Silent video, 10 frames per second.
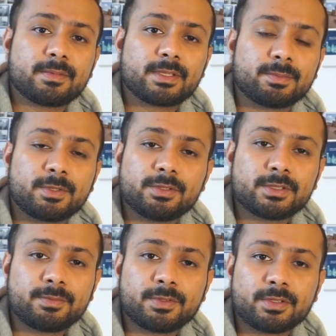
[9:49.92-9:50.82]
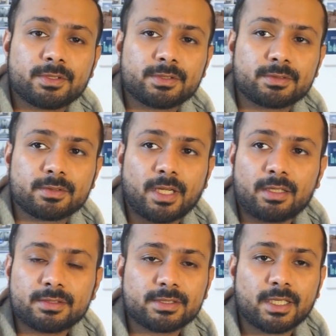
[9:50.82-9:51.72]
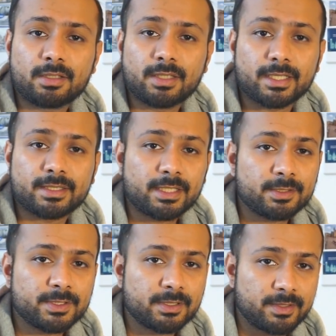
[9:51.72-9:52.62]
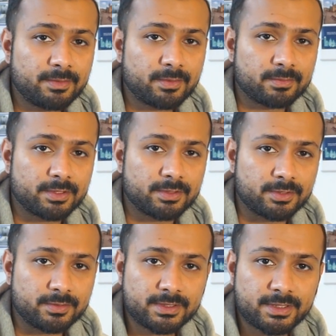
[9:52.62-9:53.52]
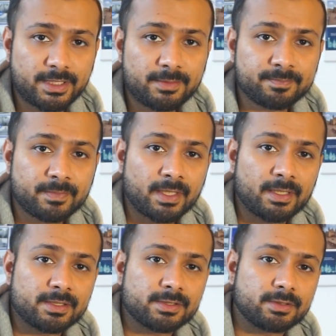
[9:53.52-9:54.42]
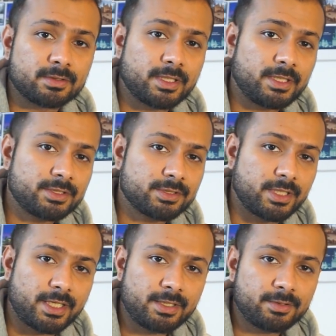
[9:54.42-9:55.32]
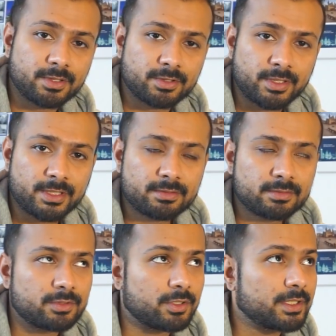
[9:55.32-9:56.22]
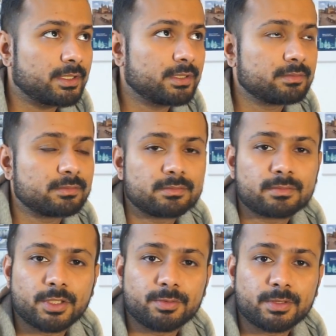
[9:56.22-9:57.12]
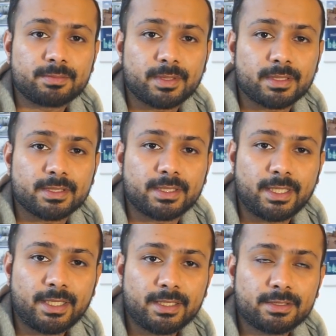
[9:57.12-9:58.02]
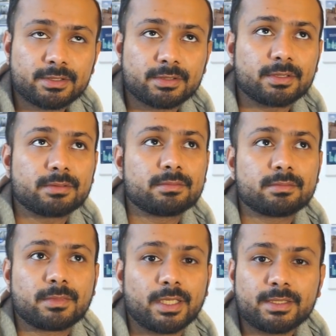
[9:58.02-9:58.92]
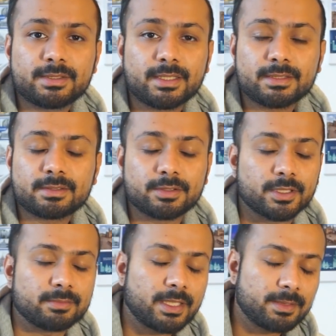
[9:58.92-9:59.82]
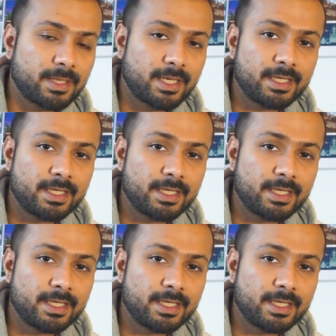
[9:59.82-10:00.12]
suppose if your house is around like 10 kilometers away from your university, so each day you are going 20 kilometers per day, so 30 cents, you can multiply